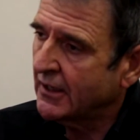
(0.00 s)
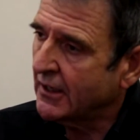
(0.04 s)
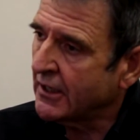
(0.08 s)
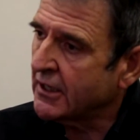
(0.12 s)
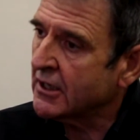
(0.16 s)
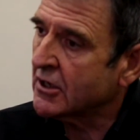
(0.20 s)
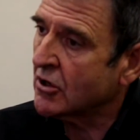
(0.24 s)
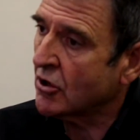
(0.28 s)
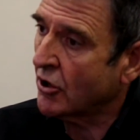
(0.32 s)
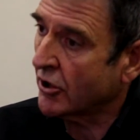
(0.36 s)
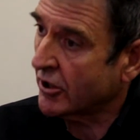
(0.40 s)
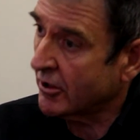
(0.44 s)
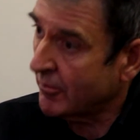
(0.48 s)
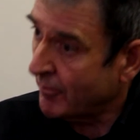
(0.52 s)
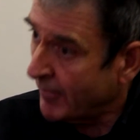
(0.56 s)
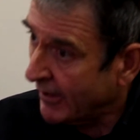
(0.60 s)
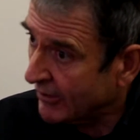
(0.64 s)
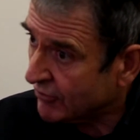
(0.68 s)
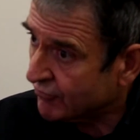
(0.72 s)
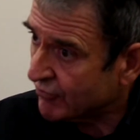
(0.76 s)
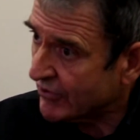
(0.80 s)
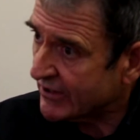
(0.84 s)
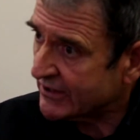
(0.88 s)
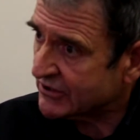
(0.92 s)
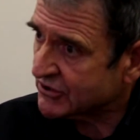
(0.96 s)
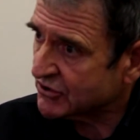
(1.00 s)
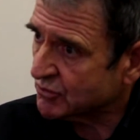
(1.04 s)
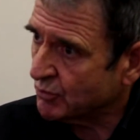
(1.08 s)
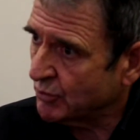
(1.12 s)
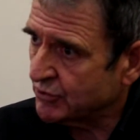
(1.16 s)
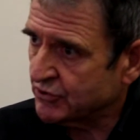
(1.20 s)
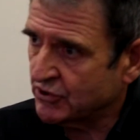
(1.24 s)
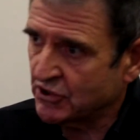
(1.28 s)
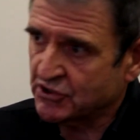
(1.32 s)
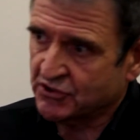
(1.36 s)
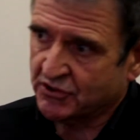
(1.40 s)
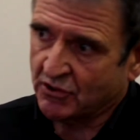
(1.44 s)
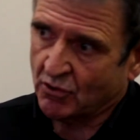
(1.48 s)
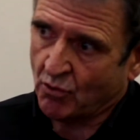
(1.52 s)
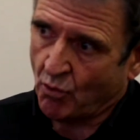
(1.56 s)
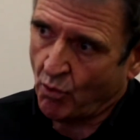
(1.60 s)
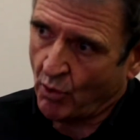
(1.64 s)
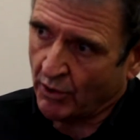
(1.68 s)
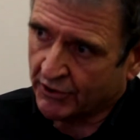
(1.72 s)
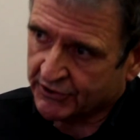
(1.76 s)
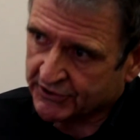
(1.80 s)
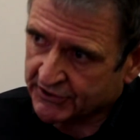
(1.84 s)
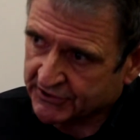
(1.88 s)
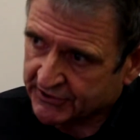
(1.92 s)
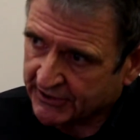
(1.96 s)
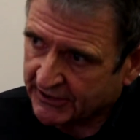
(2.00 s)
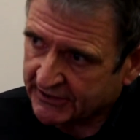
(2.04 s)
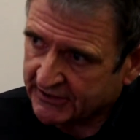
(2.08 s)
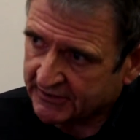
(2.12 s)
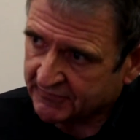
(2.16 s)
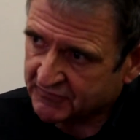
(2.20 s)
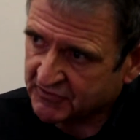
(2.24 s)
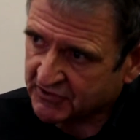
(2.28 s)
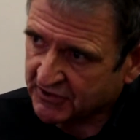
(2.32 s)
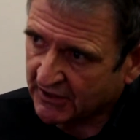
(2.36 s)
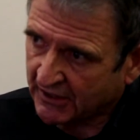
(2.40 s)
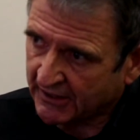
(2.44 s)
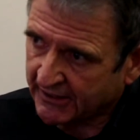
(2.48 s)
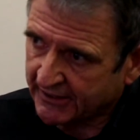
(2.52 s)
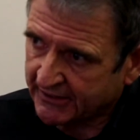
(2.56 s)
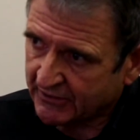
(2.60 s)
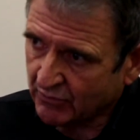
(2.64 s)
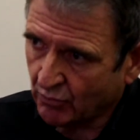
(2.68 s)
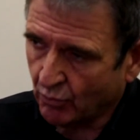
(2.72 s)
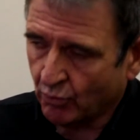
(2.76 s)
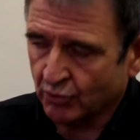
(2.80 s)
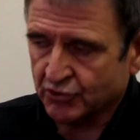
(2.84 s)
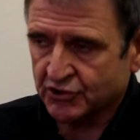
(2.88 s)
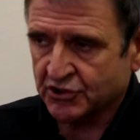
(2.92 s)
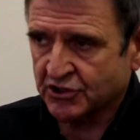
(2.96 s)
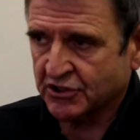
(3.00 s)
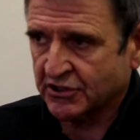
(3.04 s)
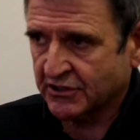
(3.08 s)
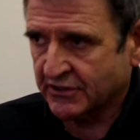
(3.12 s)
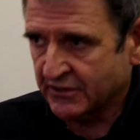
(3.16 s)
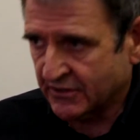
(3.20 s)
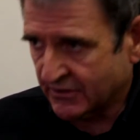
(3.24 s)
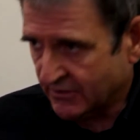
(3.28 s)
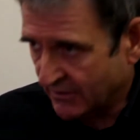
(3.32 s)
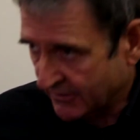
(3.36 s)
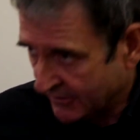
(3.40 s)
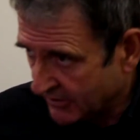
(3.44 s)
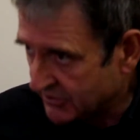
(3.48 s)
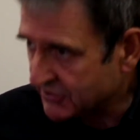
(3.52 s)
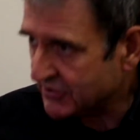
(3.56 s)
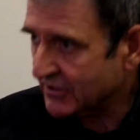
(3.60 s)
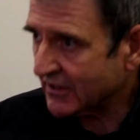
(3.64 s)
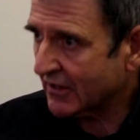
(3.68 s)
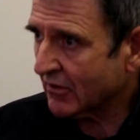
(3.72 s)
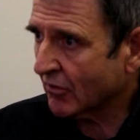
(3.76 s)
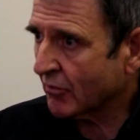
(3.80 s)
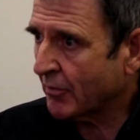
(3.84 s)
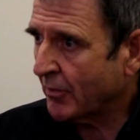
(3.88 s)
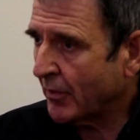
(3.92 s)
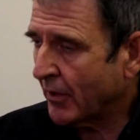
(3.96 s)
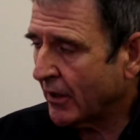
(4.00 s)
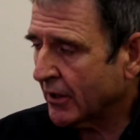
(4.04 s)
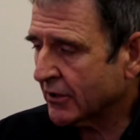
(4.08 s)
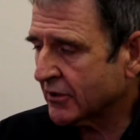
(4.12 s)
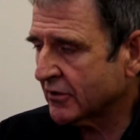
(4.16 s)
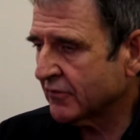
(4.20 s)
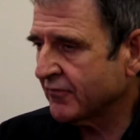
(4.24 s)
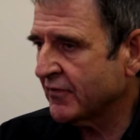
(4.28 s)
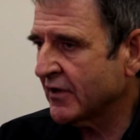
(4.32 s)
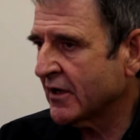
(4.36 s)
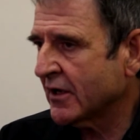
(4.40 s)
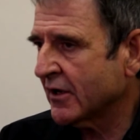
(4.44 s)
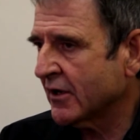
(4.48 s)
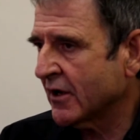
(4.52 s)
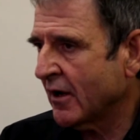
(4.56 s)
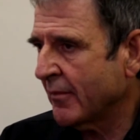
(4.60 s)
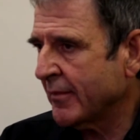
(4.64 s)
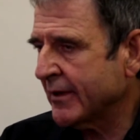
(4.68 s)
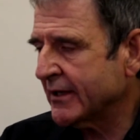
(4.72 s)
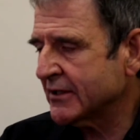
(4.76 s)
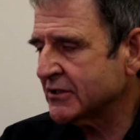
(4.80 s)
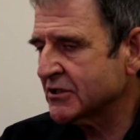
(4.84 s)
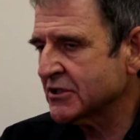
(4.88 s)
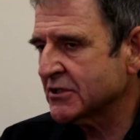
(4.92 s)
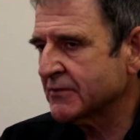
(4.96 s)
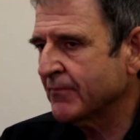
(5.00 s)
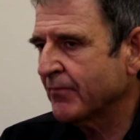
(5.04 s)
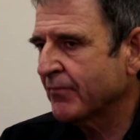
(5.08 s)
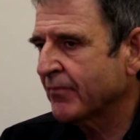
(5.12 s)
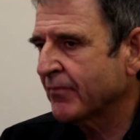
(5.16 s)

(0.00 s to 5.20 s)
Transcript: econometrics, which is the quantitative side or statistical part of economics.